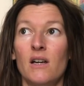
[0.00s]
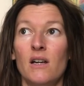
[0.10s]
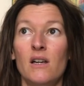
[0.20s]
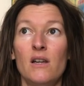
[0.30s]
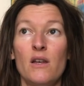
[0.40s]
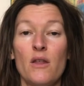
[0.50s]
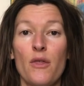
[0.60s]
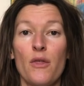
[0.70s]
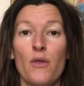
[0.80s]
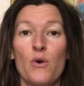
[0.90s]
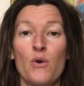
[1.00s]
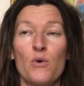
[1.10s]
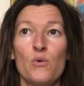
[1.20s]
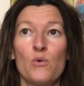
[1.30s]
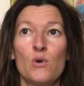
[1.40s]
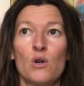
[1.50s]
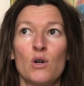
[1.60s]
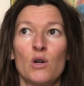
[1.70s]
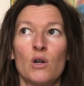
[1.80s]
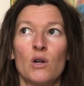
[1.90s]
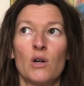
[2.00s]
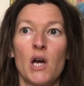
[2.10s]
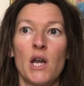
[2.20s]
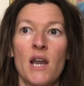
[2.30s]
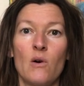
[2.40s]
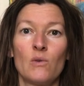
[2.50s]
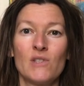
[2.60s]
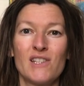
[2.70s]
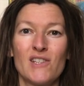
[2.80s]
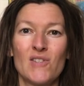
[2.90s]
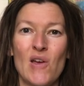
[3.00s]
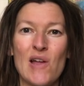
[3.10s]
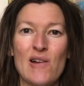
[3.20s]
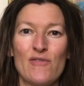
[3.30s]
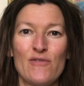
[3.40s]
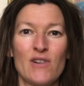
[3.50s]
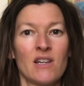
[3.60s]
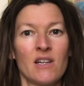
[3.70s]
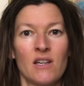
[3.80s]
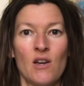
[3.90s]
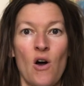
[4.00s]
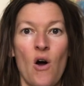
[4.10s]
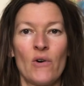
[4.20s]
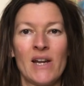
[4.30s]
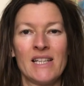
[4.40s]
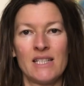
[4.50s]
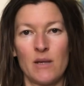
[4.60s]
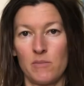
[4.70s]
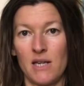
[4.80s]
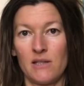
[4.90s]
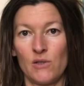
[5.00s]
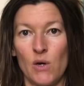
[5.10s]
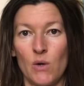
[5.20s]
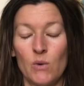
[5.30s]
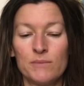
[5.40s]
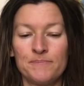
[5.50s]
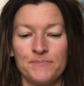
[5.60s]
Lilith who announced herself already some days ago.